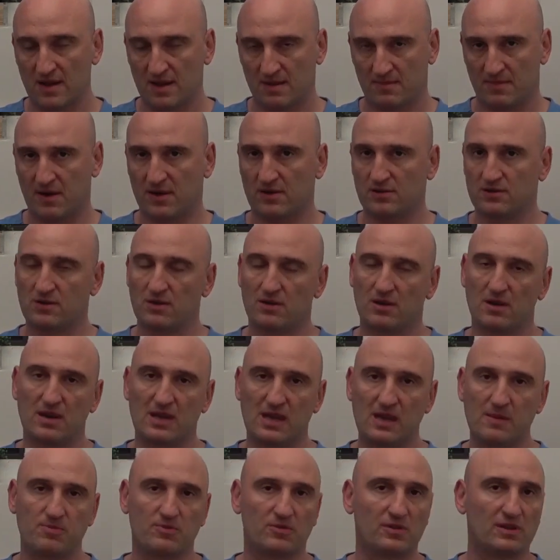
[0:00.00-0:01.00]
because you can
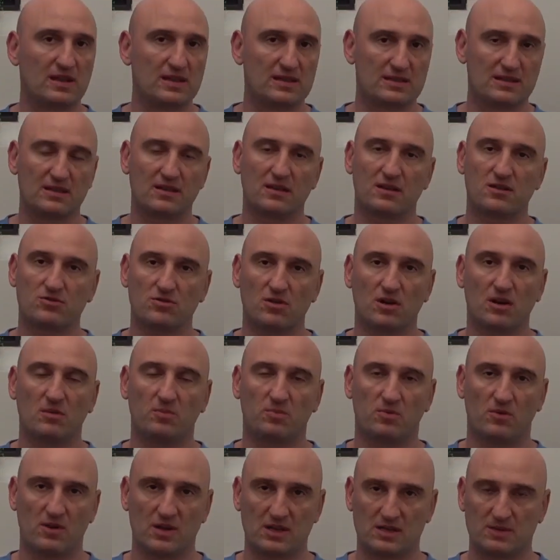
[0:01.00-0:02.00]
keep releasing the trigger
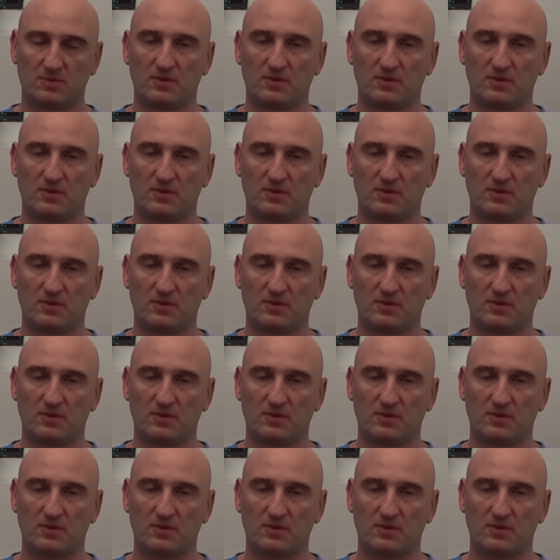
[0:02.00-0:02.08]
points,